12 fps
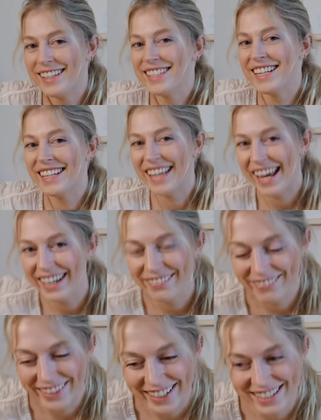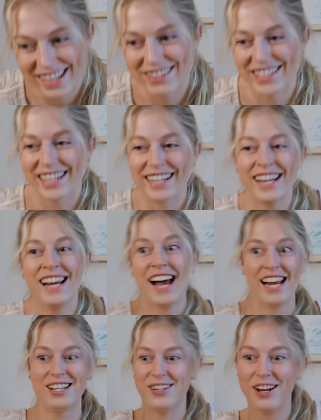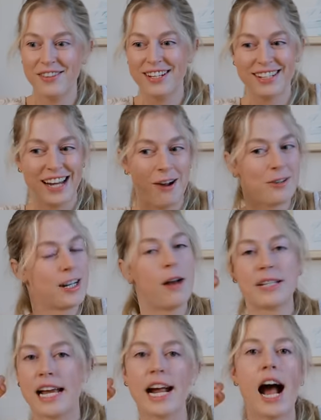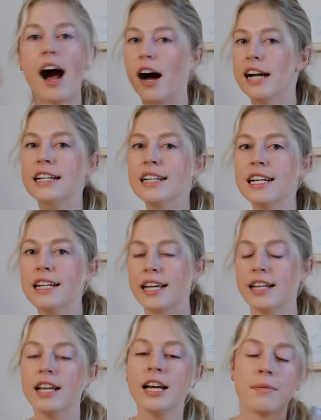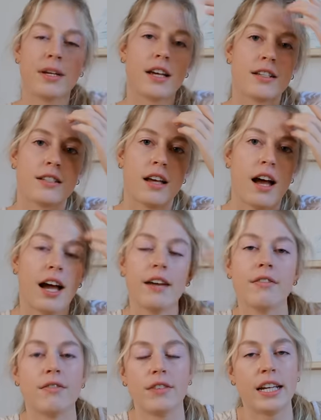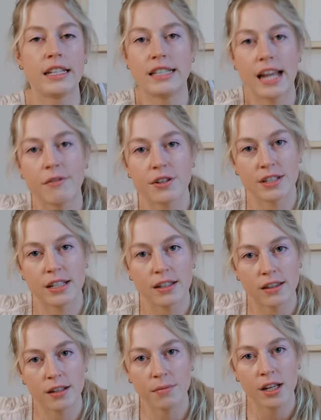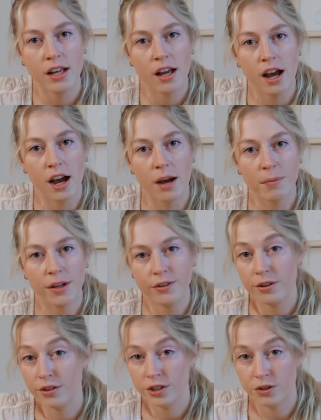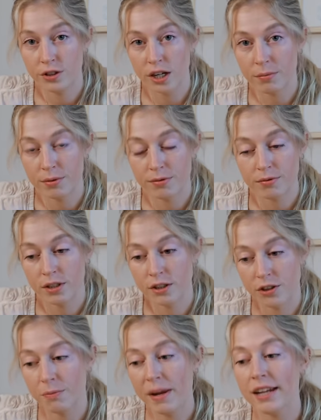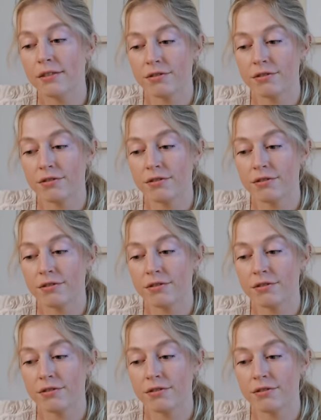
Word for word: to get it because I was like, I saw this couch and I was like, I need it, because I like never see them. If you're in Europe, like they're made in